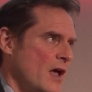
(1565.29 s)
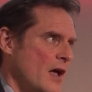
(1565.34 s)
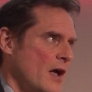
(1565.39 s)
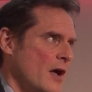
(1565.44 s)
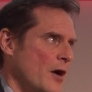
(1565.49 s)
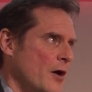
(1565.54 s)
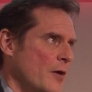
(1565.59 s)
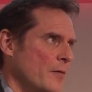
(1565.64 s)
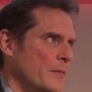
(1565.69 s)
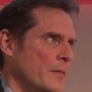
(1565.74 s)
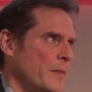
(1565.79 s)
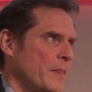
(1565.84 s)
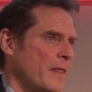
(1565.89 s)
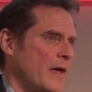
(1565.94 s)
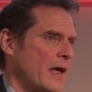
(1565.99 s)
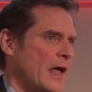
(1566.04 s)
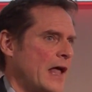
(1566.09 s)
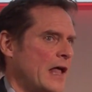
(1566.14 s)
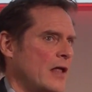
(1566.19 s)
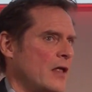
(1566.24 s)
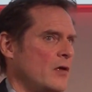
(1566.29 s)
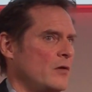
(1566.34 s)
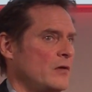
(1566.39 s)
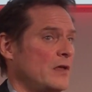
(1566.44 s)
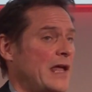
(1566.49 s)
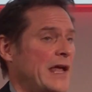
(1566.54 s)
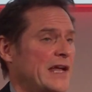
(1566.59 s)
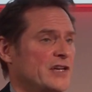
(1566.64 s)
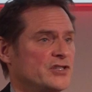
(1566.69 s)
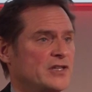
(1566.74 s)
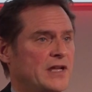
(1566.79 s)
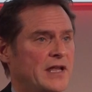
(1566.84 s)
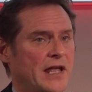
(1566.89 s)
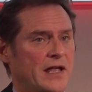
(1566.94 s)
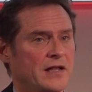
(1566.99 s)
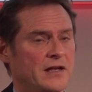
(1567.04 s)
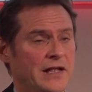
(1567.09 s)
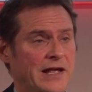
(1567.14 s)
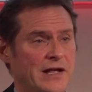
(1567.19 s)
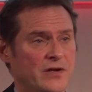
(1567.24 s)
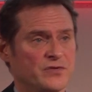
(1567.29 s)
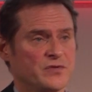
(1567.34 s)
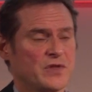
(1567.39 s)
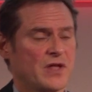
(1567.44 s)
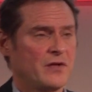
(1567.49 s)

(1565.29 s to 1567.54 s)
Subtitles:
that actually allows